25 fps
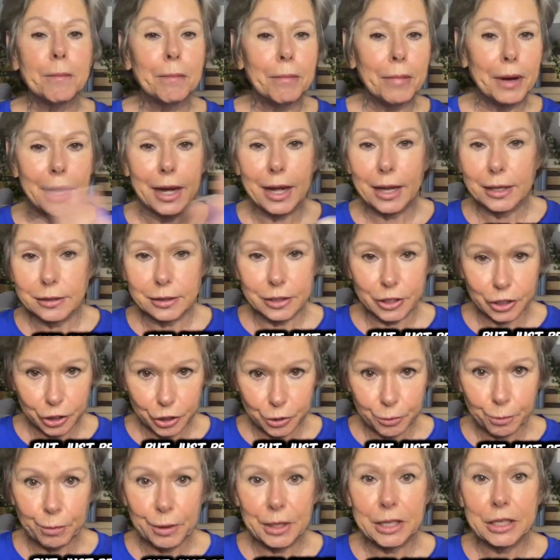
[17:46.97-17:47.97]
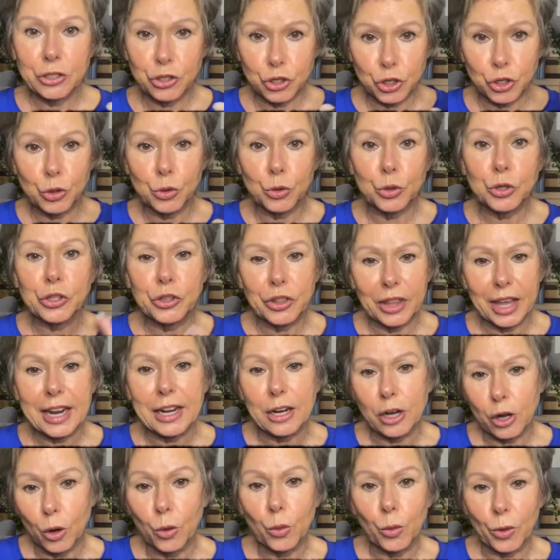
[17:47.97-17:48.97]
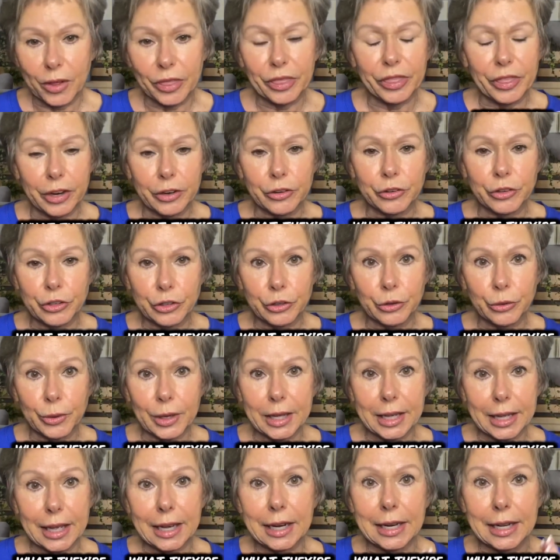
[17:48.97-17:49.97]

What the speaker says: but just be sure they know what they're doing.